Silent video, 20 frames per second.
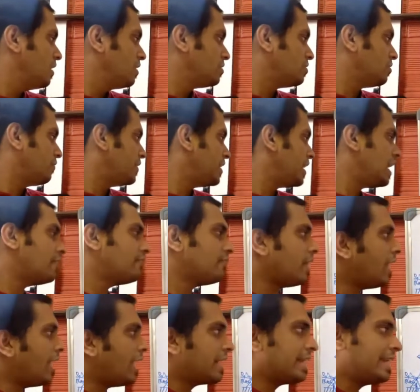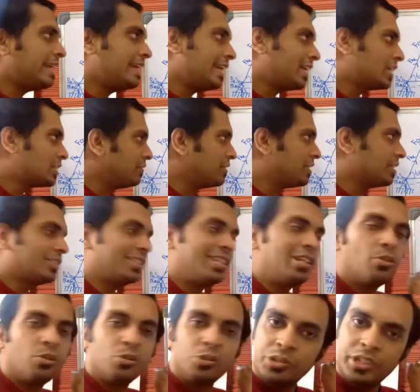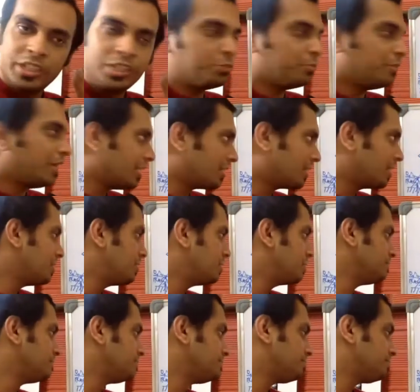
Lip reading: So we have Rax, which is 0, no need to mark it.